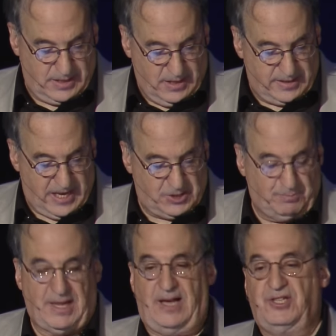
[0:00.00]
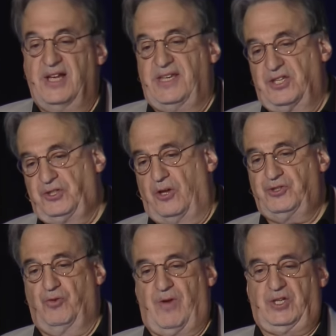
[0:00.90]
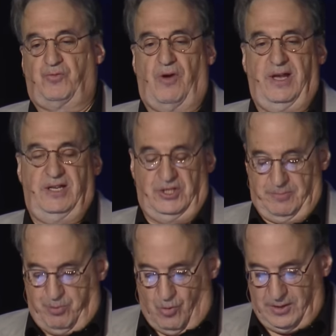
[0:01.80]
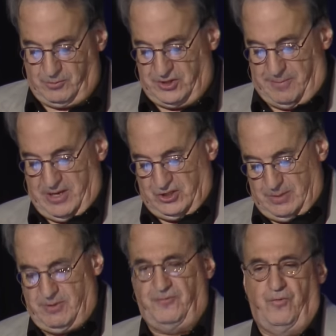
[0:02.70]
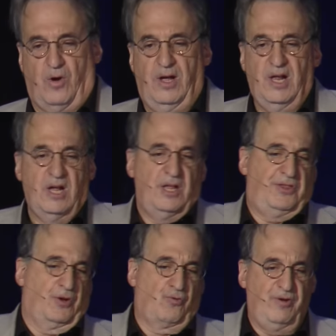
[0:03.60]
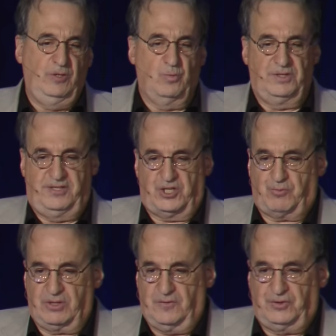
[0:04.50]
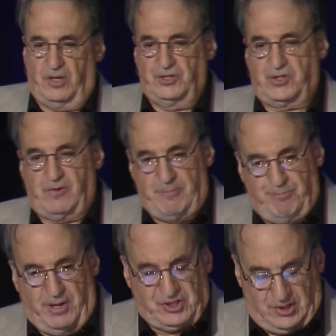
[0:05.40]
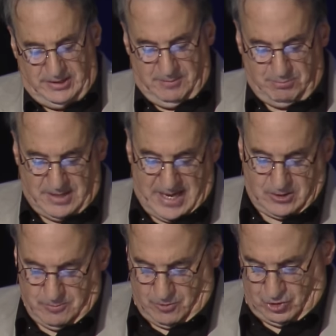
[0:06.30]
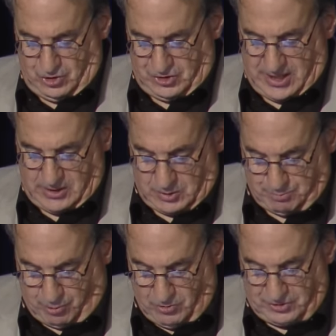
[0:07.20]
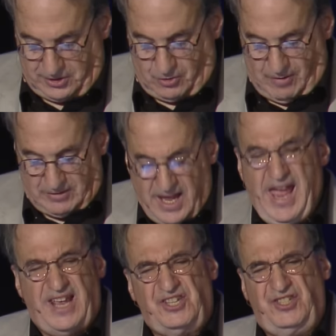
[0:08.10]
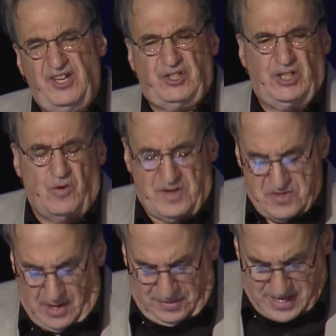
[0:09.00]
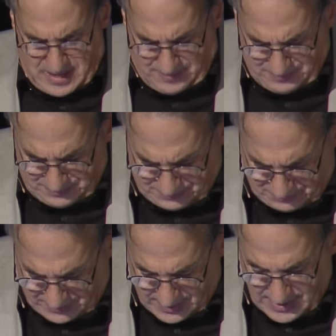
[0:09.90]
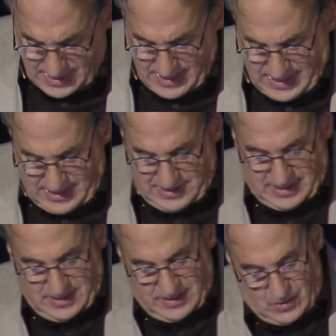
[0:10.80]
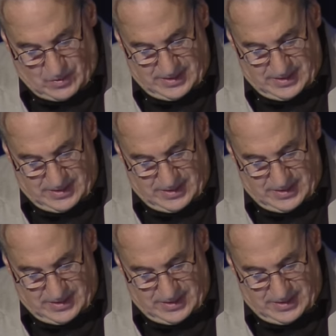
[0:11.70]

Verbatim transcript: against blacks. Now, the Tulsa race riot is important because I mentioned it before. The Greenwood district of Tulsa, a bustling black commercial center, was burned to the ground and essentially over nothing. And